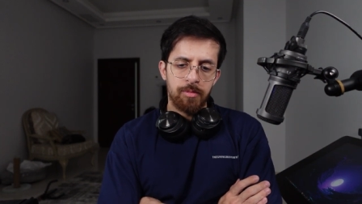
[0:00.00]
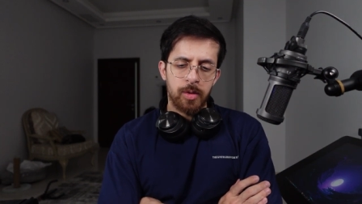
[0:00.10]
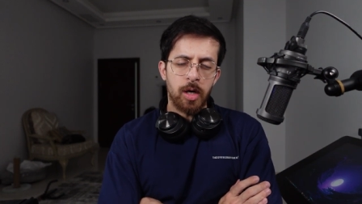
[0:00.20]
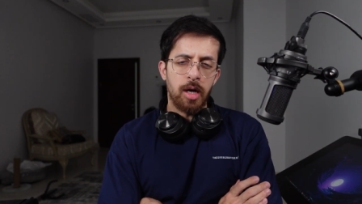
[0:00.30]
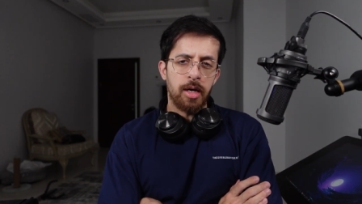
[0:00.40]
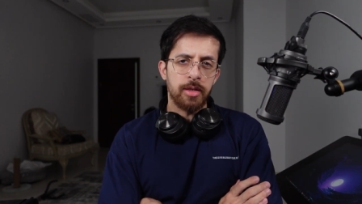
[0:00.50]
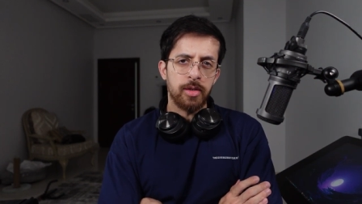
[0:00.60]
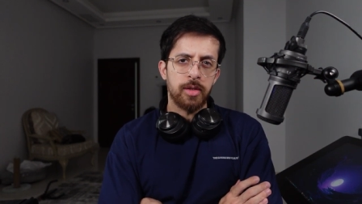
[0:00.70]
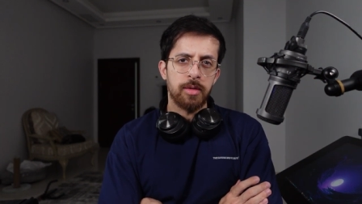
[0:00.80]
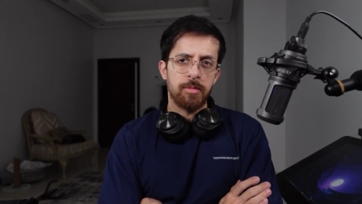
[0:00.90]

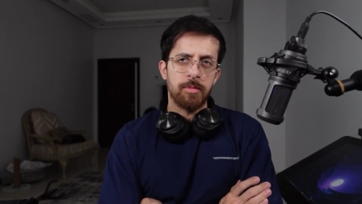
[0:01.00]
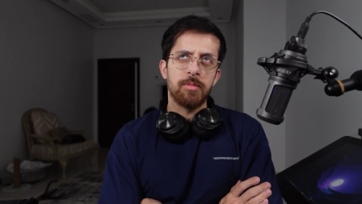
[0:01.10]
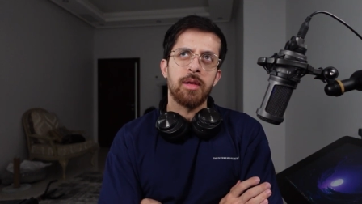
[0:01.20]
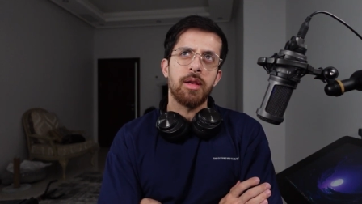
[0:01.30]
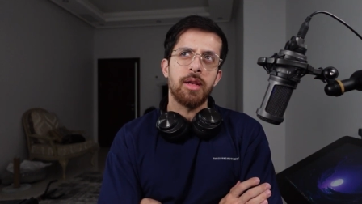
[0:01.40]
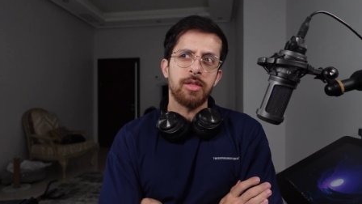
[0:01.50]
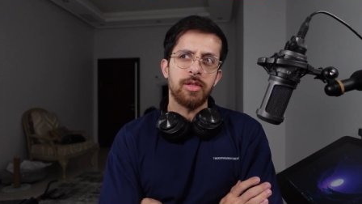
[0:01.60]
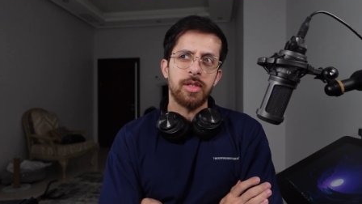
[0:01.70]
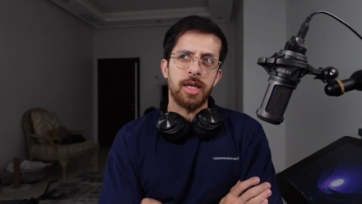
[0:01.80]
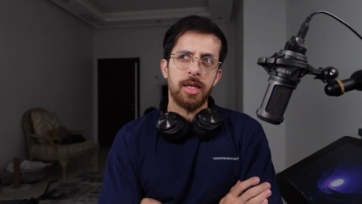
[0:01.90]
cause, let's
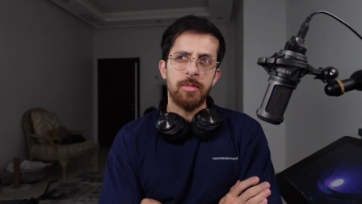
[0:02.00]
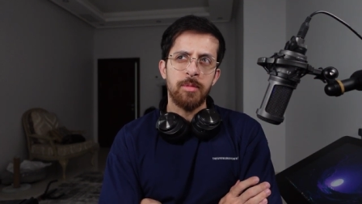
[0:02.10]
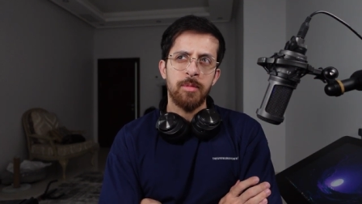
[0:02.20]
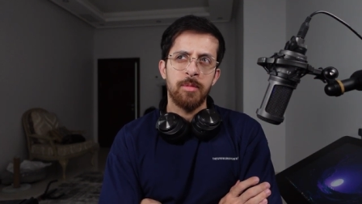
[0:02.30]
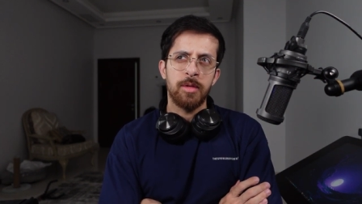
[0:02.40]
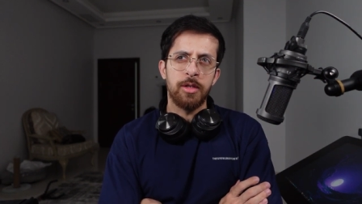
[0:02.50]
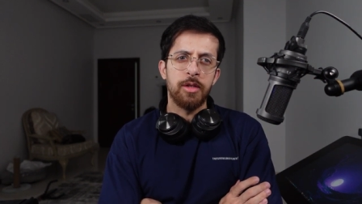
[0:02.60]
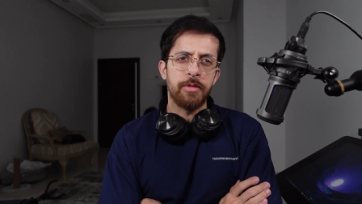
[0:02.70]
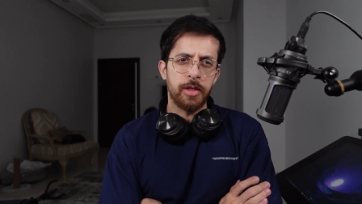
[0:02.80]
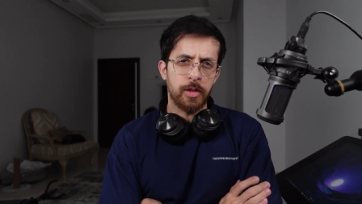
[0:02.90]
say,
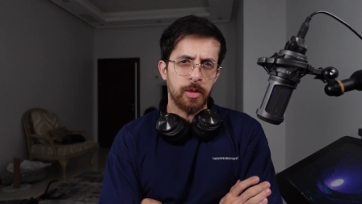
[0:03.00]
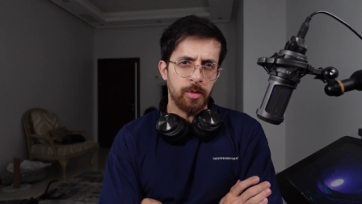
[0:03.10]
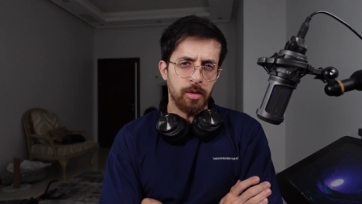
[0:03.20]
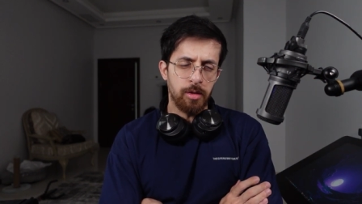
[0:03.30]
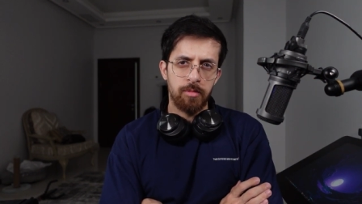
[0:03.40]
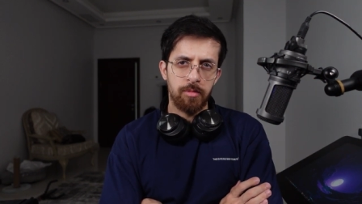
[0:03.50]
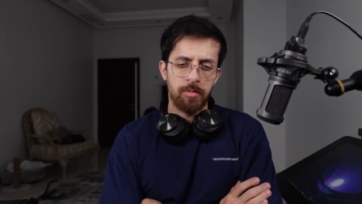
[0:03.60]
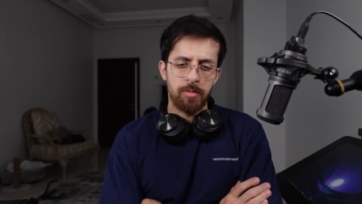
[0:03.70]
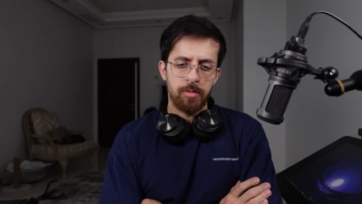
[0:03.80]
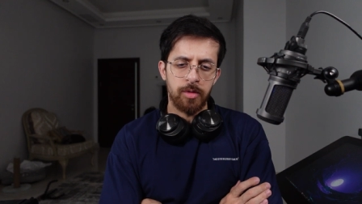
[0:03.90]
irreversible
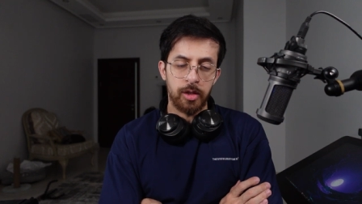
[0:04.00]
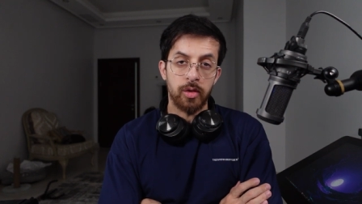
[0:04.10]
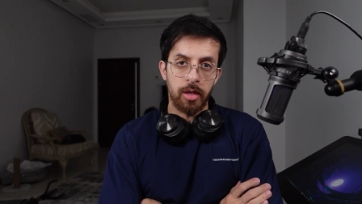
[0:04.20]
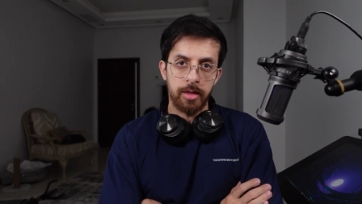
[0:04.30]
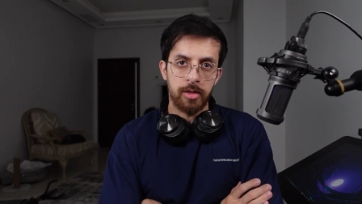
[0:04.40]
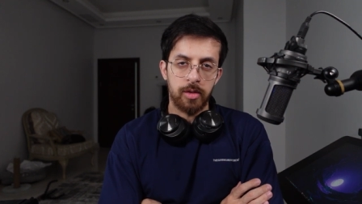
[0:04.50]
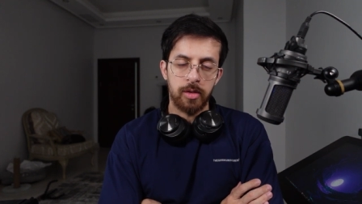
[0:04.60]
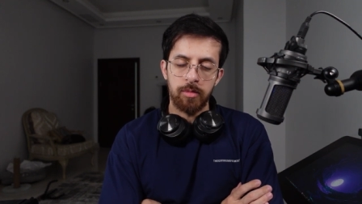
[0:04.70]
results.